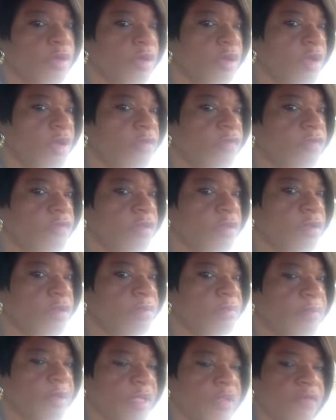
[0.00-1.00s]
of
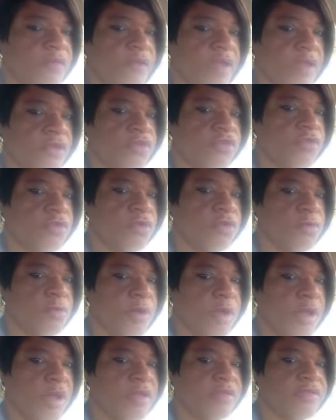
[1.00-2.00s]
the manufacturer
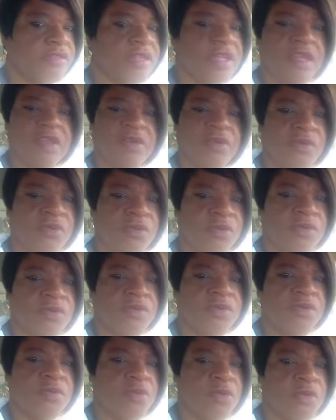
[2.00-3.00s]
coupons, and I ain't gonna
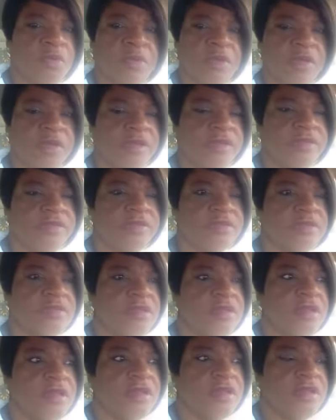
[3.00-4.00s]
order no more because
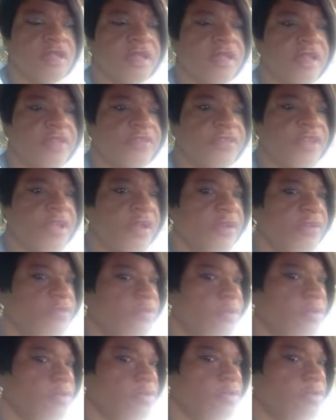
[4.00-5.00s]
now that I see how
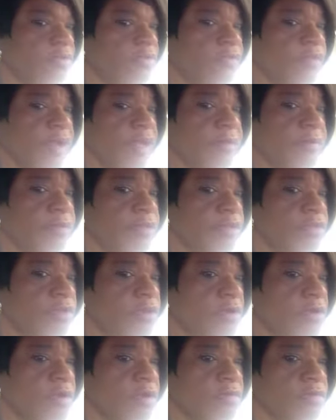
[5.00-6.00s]
expensive those vitamins
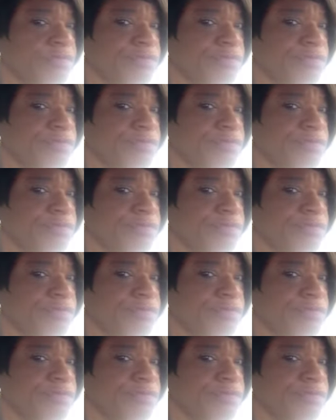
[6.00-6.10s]
are.